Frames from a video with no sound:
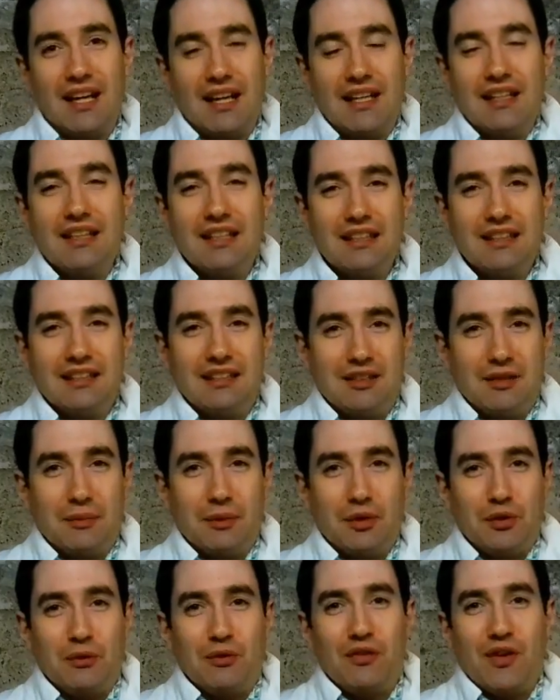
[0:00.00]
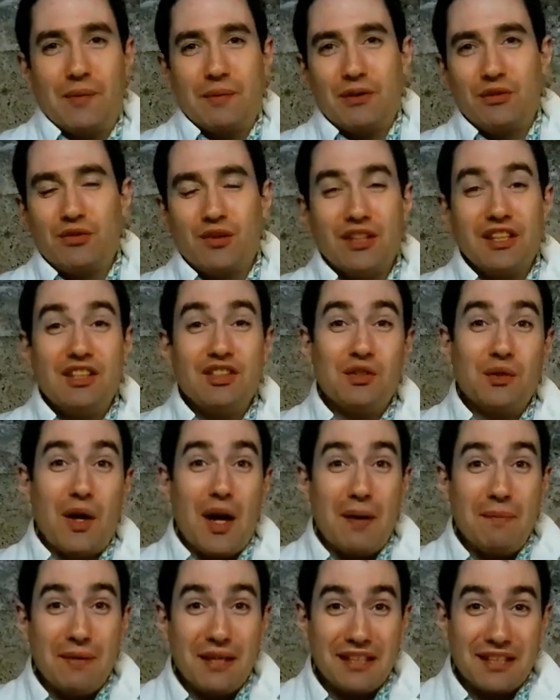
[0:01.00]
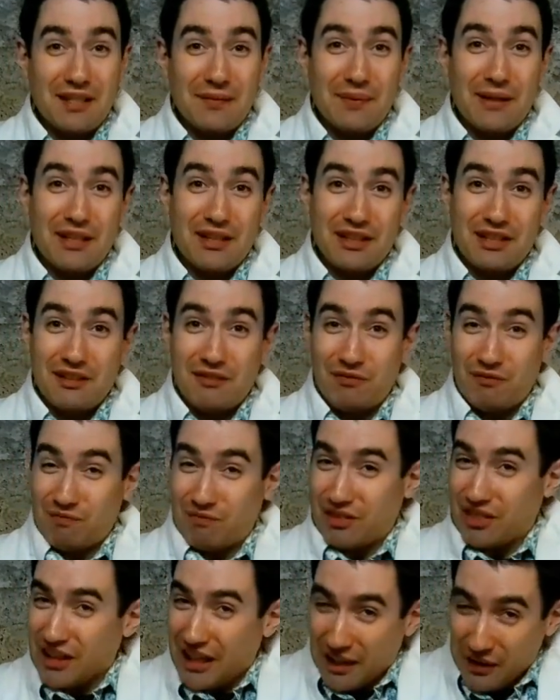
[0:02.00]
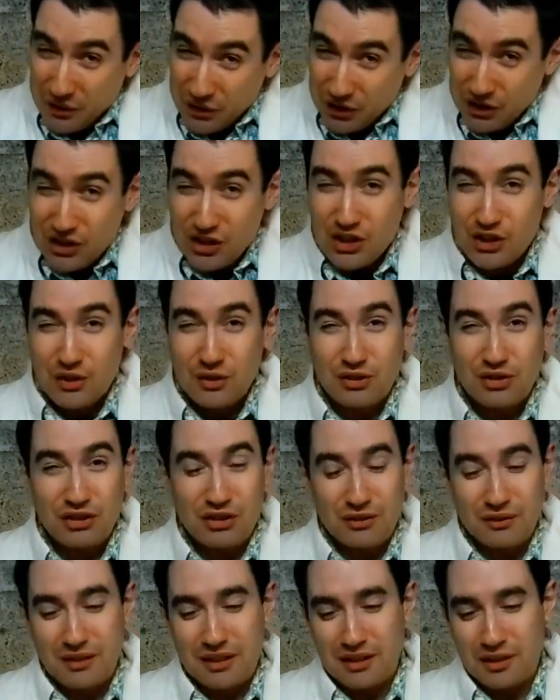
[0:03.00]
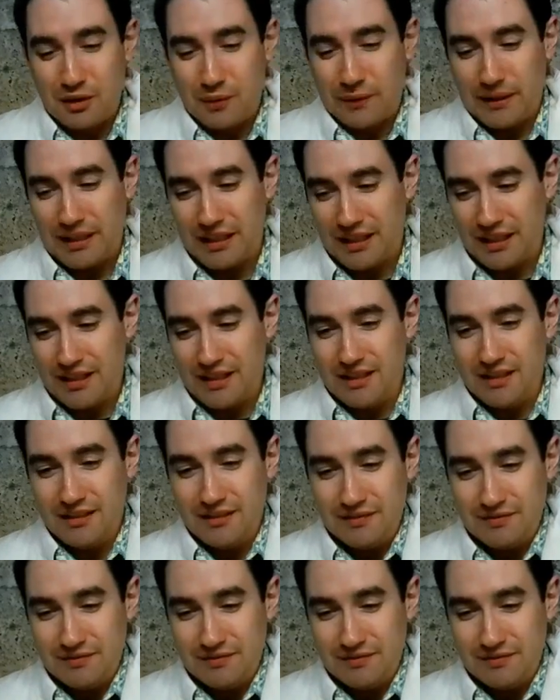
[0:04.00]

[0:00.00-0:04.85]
I think this is supposed to be family friendly, so I'm not going to make the 1,000 jokes that are running through my head